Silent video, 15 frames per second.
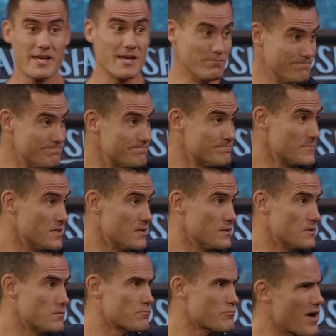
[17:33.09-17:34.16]
to him.
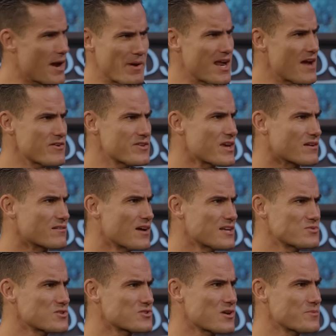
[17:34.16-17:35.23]
Pray about everything. That's
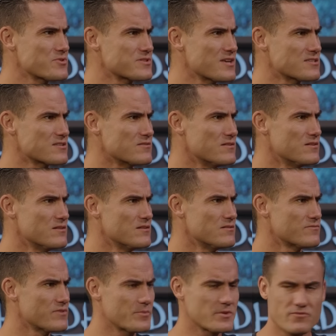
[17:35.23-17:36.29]
what the scripture says in
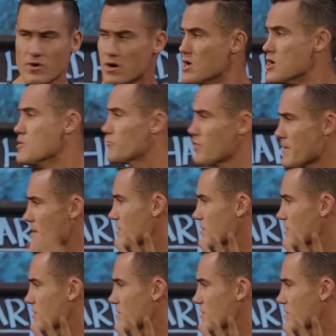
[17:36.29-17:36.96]
Philippians 4. Pray about